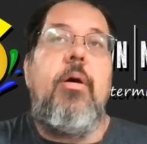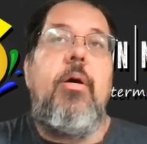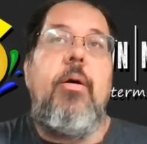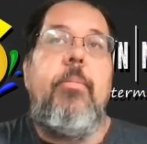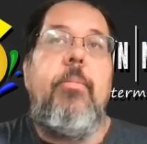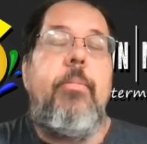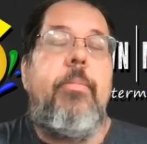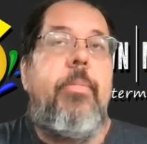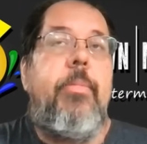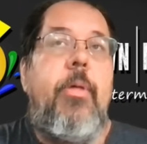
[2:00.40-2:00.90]

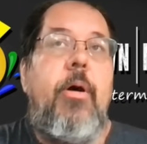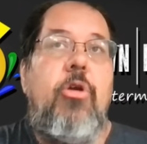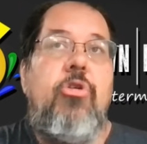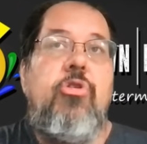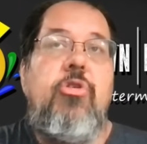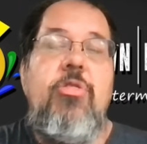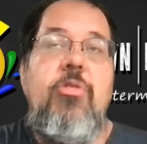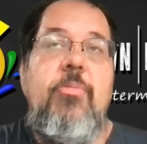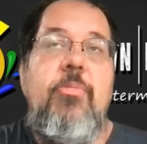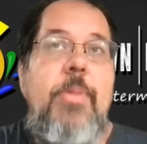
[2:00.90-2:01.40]
um, are
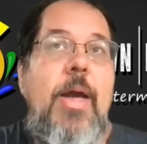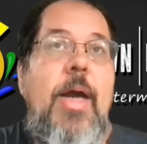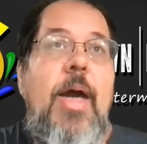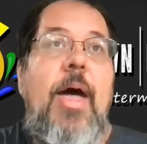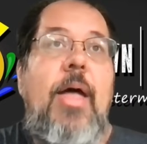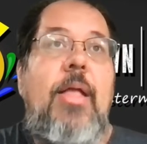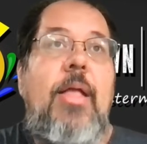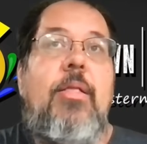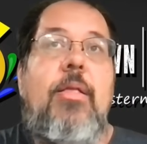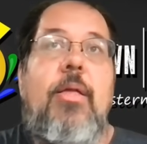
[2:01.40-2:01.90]
just
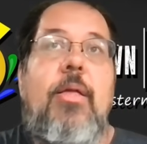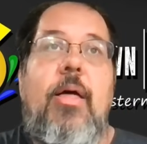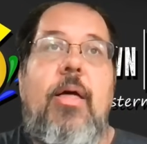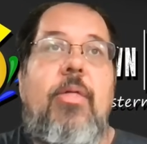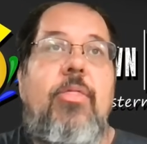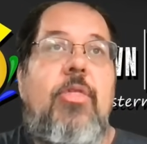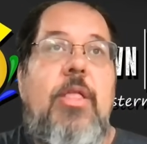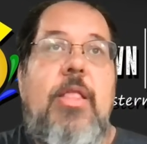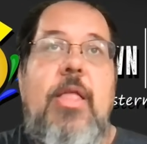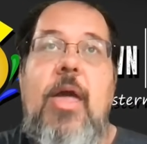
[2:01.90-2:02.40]
bad.
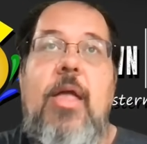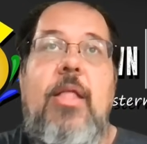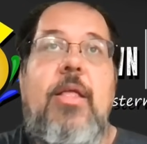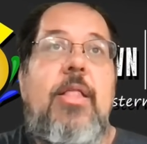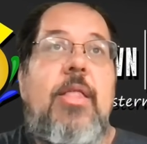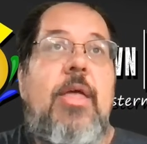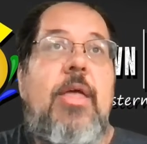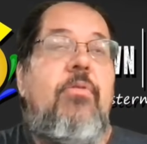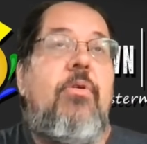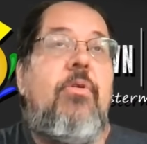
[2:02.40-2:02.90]
Uh, the
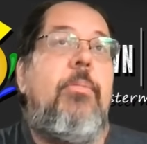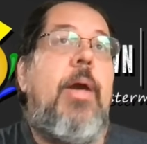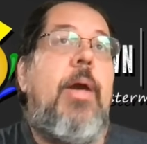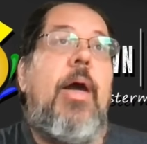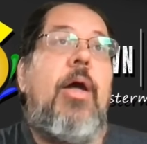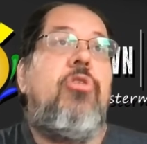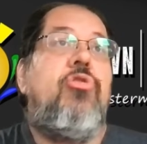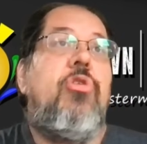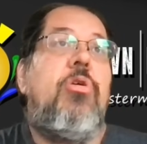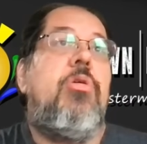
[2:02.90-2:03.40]
data never
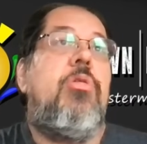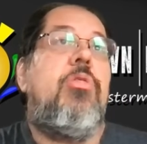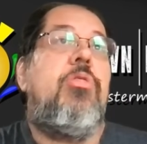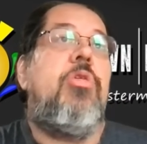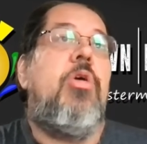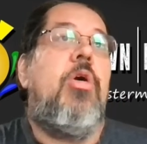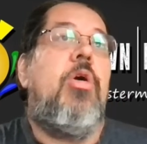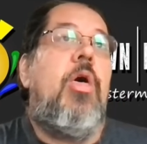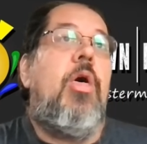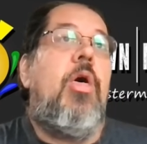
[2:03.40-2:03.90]
matches.